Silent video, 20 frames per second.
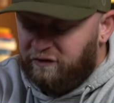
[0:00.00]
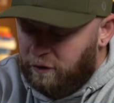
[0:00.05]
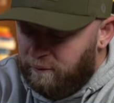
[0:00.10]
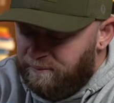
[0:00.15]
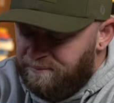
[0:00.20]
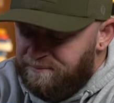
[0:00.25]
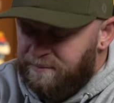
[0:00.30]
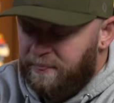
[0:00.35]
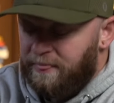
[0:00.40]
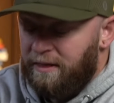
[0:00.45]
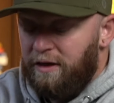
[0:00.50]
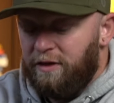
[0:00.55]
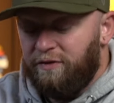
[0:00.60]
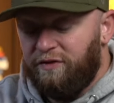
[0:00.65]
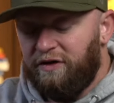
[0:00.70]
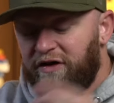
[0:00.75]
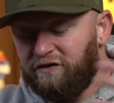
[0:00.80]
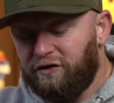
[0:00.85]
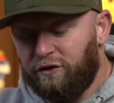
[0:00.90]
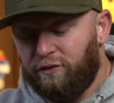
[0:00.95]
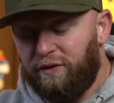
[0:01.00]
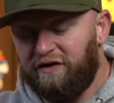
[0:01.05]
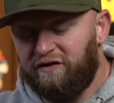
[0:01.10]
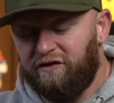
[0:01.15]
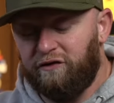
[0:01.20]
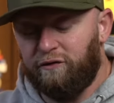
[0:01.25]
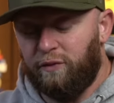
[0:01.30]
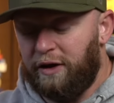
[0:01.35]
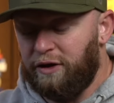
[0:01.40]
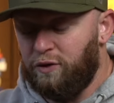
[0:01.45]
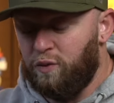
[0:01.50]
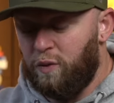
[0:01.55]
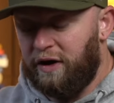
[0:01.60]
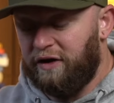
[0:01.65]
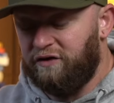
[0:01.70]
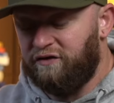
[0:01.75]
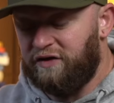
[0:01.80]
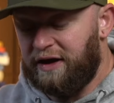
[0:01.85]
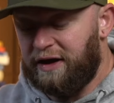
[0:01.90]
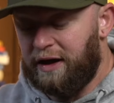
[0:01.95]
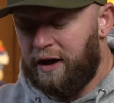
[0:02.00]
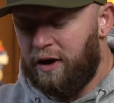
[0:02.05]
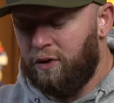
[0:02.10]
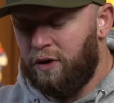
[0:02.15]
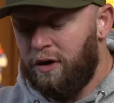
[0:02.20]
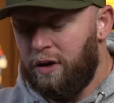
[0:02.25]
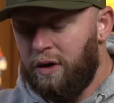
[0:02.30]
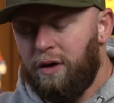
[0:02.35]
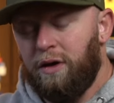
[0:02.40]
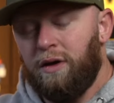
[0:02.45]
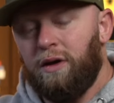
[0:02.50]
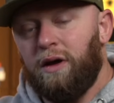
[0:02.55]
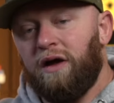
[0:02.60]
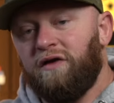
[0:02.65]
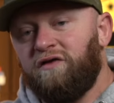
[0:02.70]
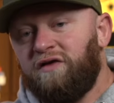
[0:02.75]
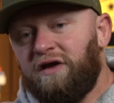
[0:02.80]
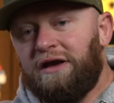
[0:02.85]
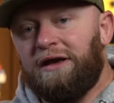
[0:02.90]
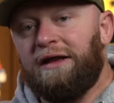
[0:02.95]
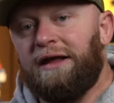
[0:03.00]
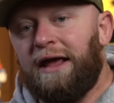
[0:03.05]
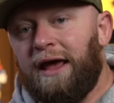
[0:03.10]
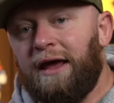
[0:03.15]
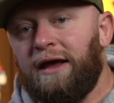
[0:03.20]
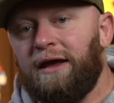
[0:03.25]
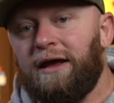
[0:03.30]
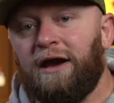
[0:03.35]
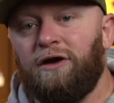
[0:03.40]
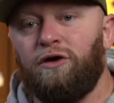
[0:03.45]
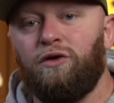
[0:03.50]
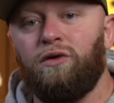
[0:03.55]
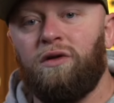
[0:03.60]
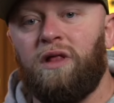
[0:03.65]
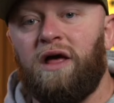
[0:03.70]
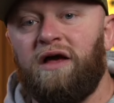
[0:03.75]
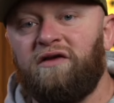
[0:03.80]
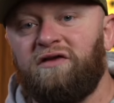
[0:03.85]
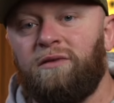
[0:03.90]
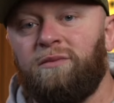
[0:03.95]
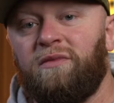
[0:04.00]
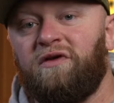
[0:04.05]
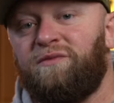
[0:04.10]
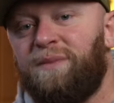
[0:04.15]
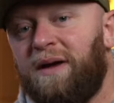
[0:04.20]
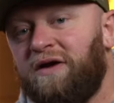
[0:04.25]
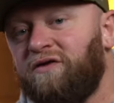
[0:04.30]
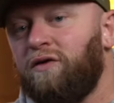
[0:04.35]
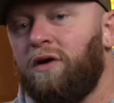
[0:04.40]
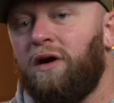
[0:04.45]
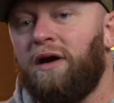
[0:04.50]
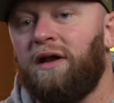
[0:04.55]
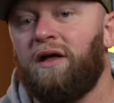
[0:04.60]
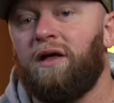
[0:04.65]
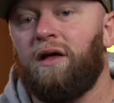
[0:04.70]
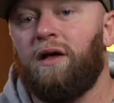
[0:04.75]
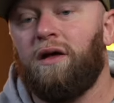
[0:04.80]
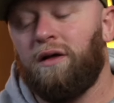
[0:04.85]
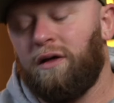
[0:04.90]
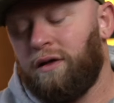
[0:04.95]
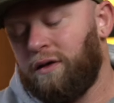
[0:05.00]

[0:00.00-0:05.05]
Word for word: So these are the reasons why you want to check out a GDA and utilize them, especially on a,